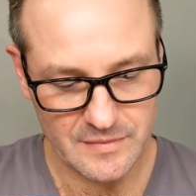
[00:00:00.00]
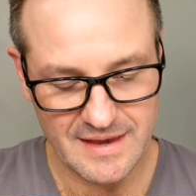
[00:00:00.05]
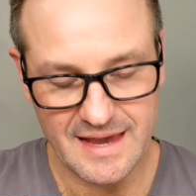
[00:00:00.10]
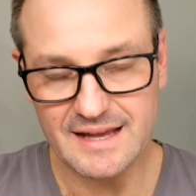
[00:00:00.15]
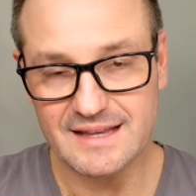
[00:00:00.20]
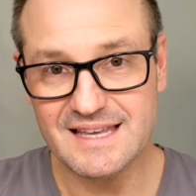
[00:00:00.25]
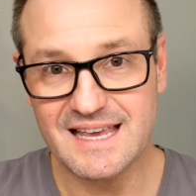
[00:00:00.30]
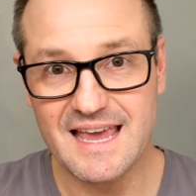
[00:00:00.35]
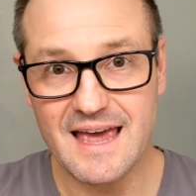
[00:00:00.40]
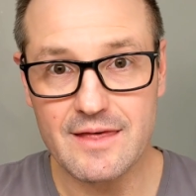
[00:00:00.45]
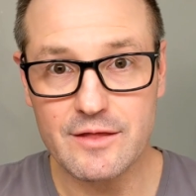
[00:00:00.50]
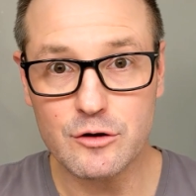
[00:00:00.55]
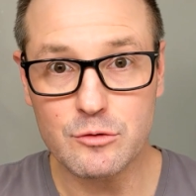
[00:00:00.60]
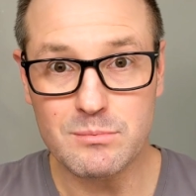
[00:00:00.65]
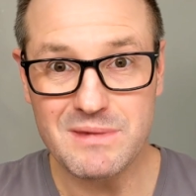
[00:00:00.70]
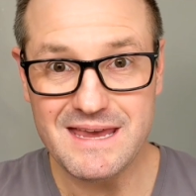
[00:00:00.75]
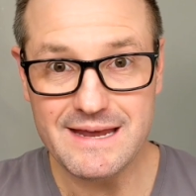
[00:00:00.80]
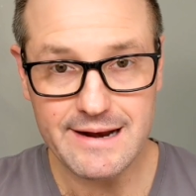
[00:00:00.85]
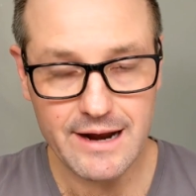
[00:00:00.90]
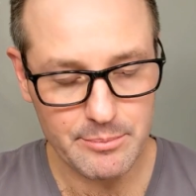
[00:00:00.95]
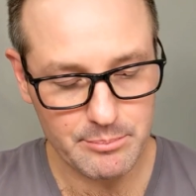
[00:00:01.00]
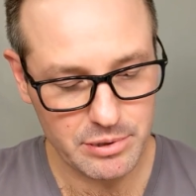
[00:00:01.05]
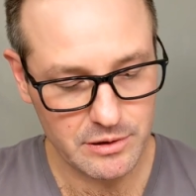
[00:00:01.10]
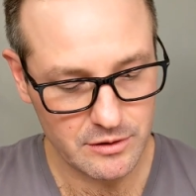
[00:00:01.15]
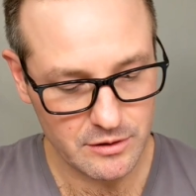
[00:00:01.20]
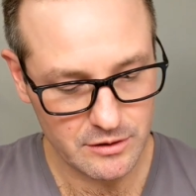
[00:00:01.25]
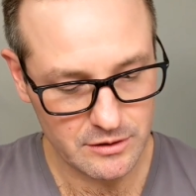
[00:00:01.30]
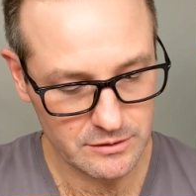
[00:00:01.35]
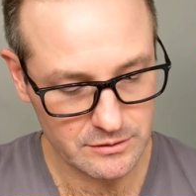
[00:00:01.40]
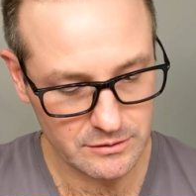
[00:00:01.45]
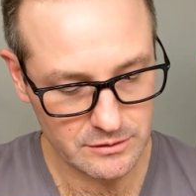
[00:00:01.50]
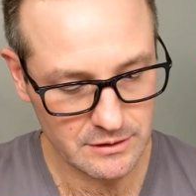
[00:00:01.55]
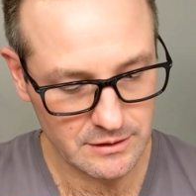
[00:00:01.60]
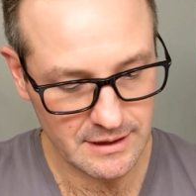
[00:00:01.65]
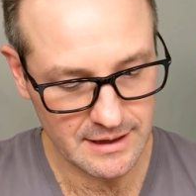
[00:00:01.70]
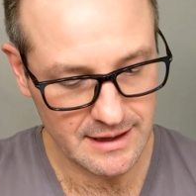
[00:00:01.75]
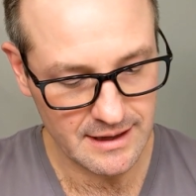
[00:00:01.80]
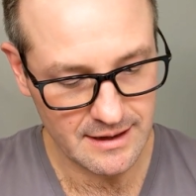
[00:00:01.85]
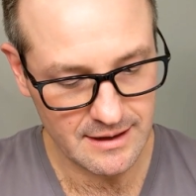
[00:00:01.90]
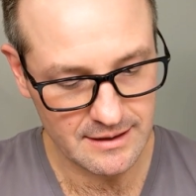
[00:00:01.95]
get-together meetup
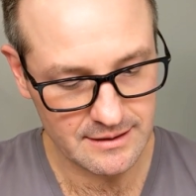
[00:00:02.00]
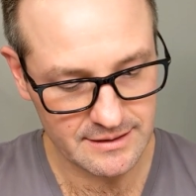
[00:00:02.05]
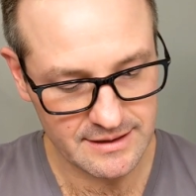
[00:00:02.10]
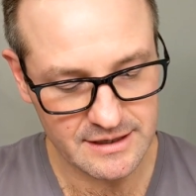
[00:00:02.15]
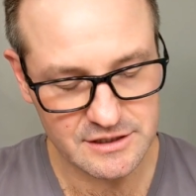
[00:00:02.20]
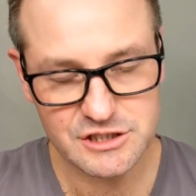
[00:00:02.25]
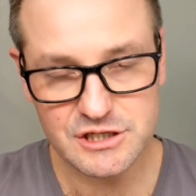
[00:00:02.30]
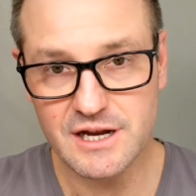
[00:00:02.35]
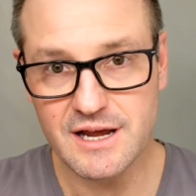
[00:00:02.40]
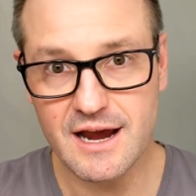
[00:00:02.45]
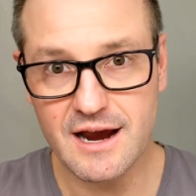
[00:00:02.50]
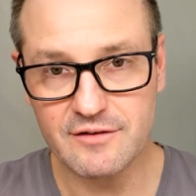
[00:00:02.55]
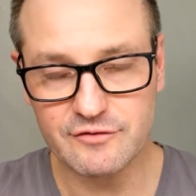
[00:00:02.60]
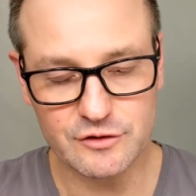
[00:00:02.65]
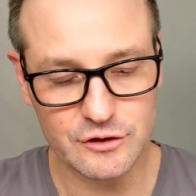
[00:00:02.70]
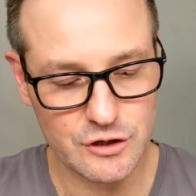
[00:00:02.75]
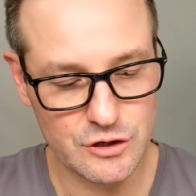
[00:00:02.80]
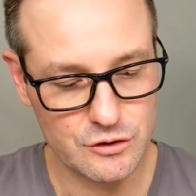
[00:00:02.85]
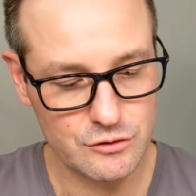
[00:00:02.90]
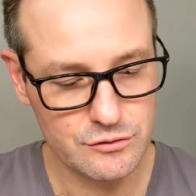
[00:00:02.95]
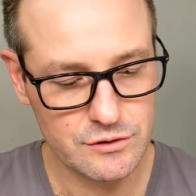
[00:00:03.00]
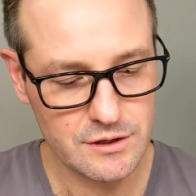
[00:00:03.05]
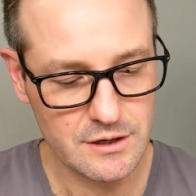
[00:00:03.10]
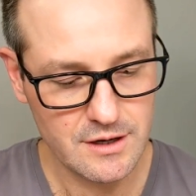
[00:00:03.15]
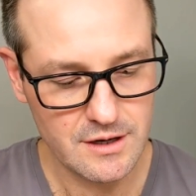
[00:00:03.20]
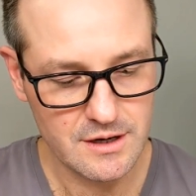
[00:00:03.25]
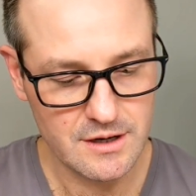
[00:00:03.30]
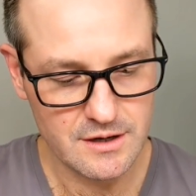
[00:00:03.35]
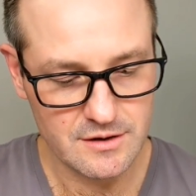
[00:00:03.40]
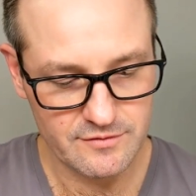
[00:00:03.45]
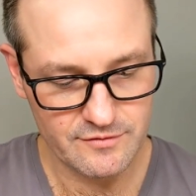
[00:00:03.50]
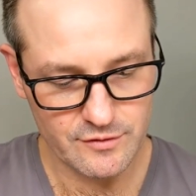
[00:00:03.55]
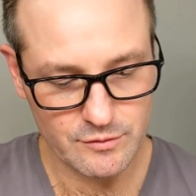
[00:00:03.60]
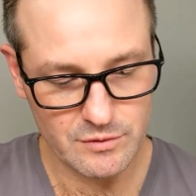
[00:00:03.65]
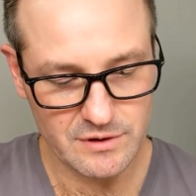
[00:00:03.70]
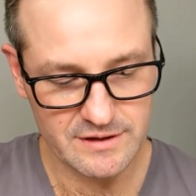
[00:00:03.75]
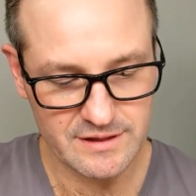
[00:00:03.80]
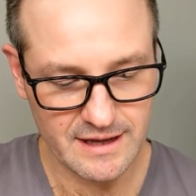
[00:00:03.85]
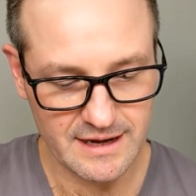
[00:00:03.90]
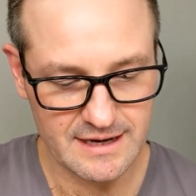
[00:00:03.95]
uh, yesterday afternoon for
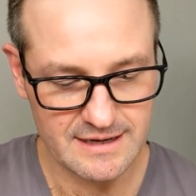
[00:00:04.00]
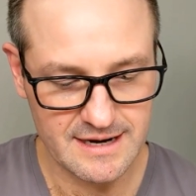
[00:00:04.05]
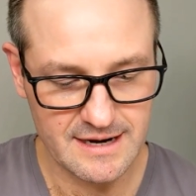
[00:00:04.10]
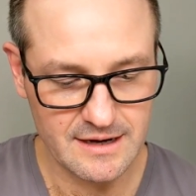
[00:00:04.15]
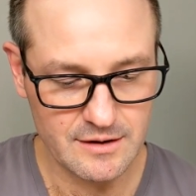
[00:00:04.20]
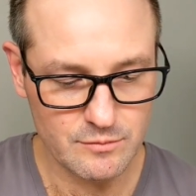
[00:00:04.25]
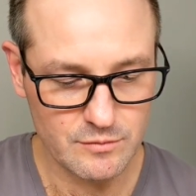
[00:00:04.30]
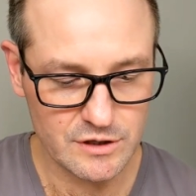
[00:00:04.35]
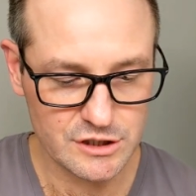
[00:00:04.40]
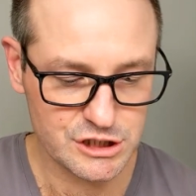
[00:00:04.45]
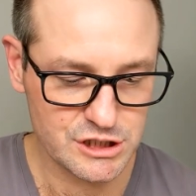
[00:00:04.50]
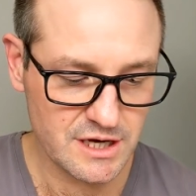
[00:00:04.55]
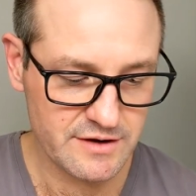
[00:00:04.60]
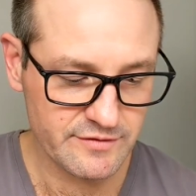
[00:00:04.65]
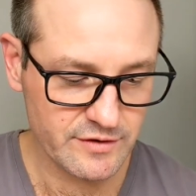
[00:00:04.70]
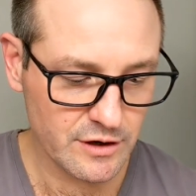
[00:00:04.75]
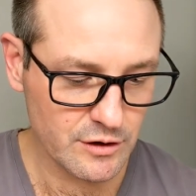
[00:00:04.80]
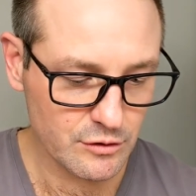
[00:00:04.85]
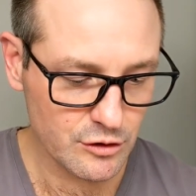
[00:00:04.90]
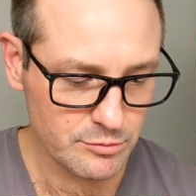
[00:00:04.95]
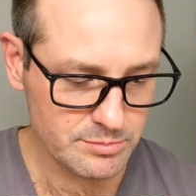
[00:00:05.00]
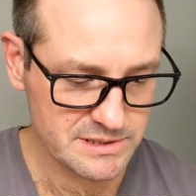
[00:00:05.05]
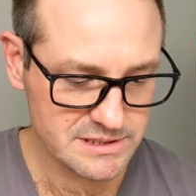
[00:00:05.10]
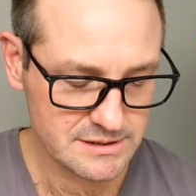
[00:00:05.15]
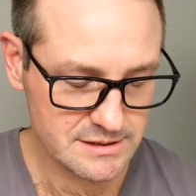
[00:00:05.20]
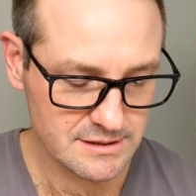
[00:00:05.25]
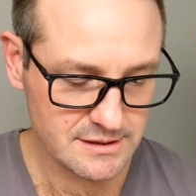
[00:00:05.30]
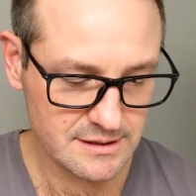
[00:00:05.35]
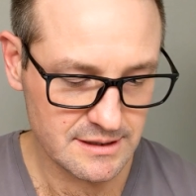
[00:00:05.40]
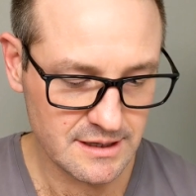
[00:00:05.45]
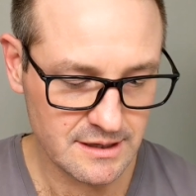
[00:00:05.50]
one of the Canadian wet shaving groups.